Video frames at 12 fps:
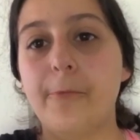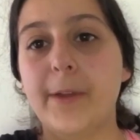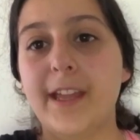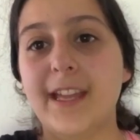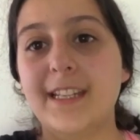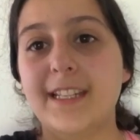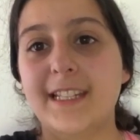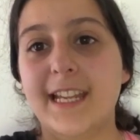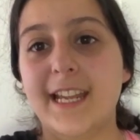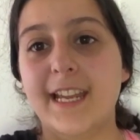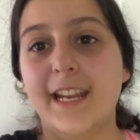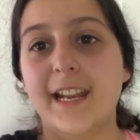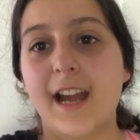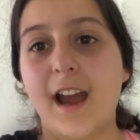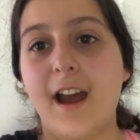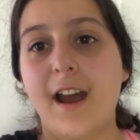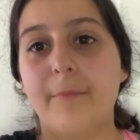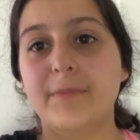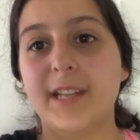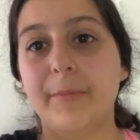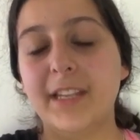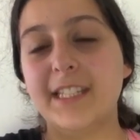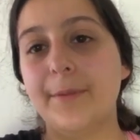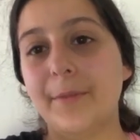We did
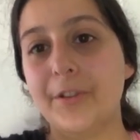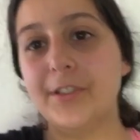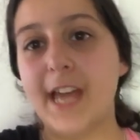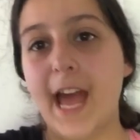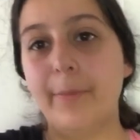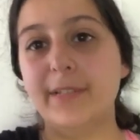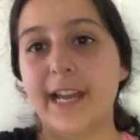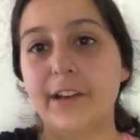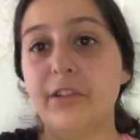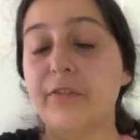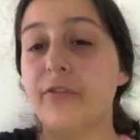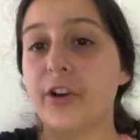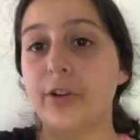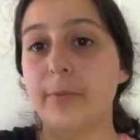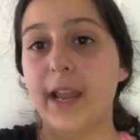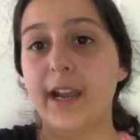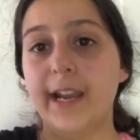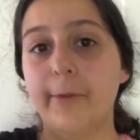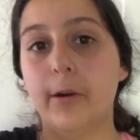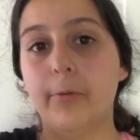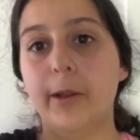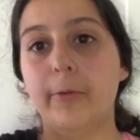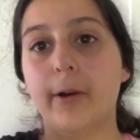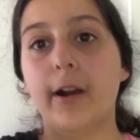something similar to Habitat for Humanity
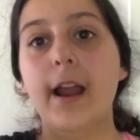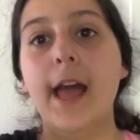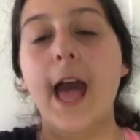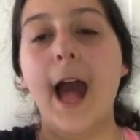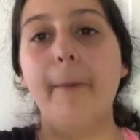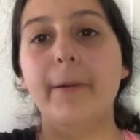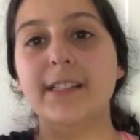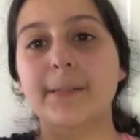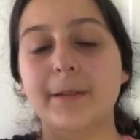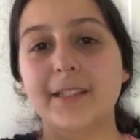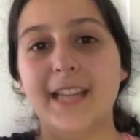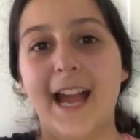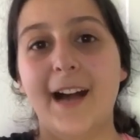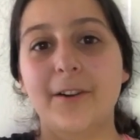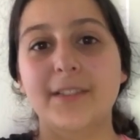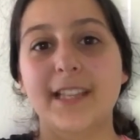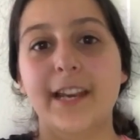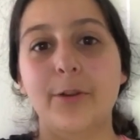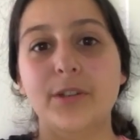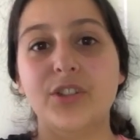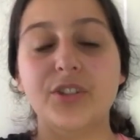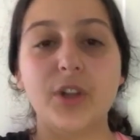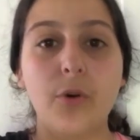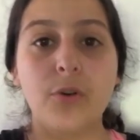where we were helping to build a house, and it
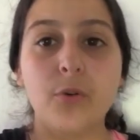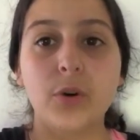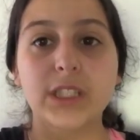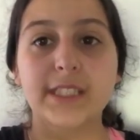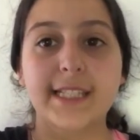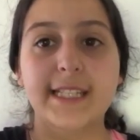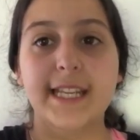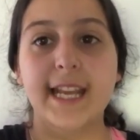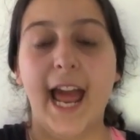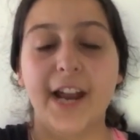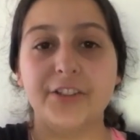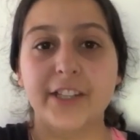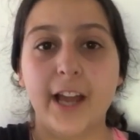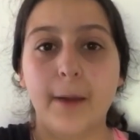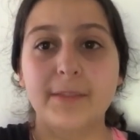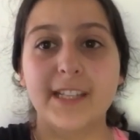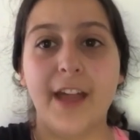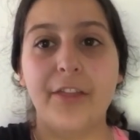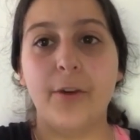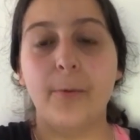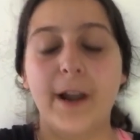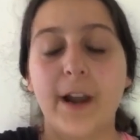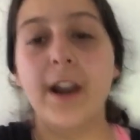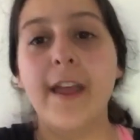was so cool to see it actually come together
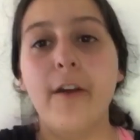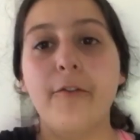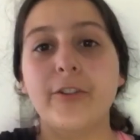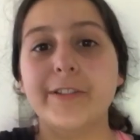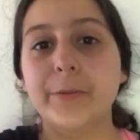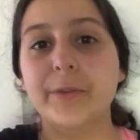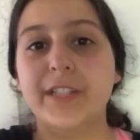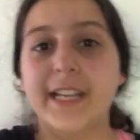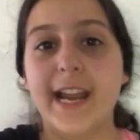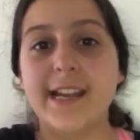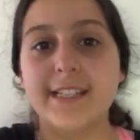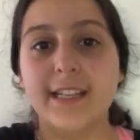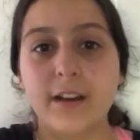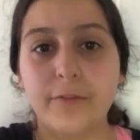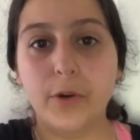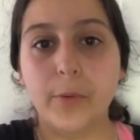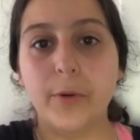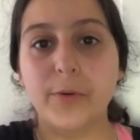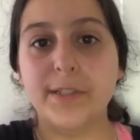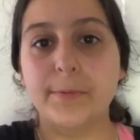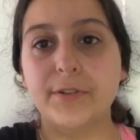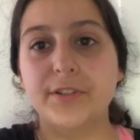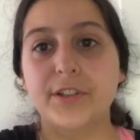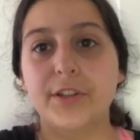where first it was an idea of what we were
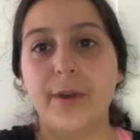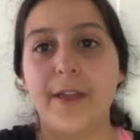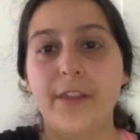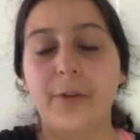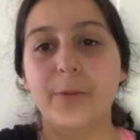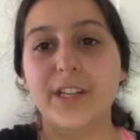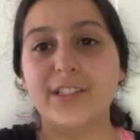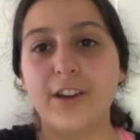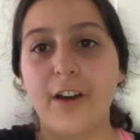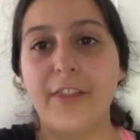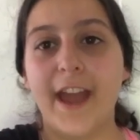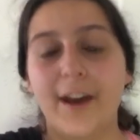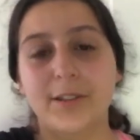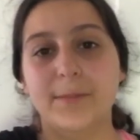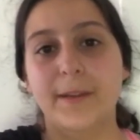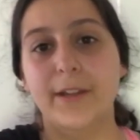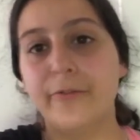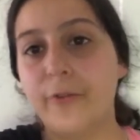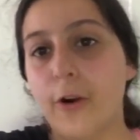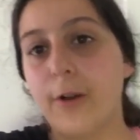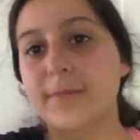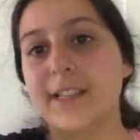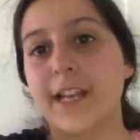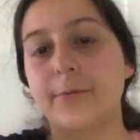supposed to do and then we saw the house being
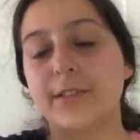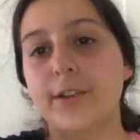formed, and it was